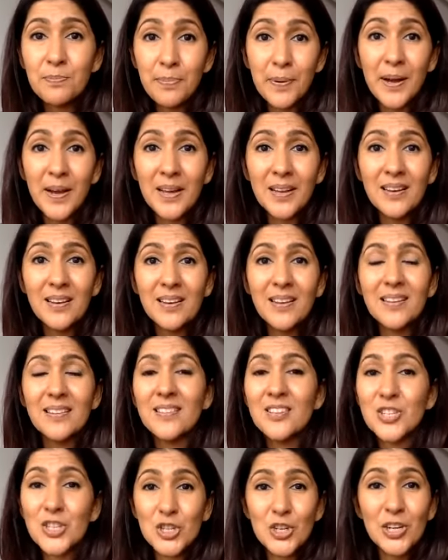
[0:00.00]
but
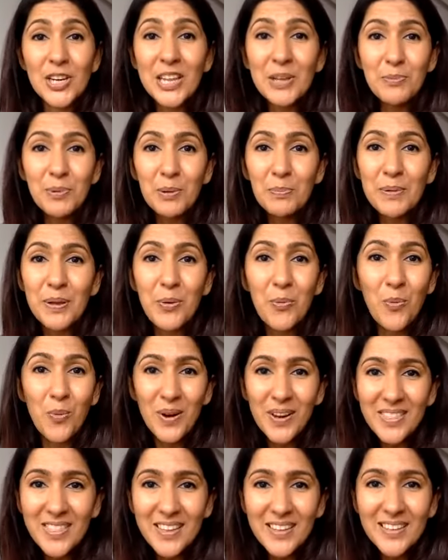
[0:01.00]
the journey will be
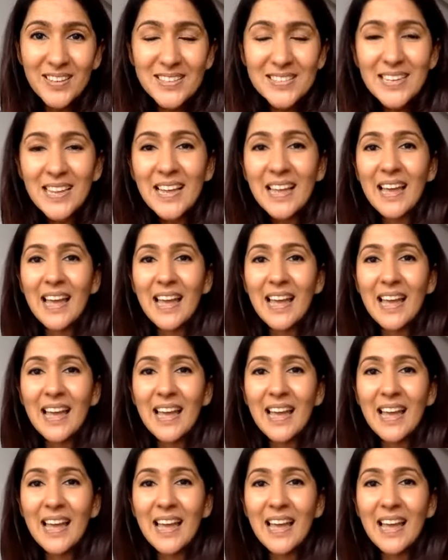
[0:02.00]
worth it,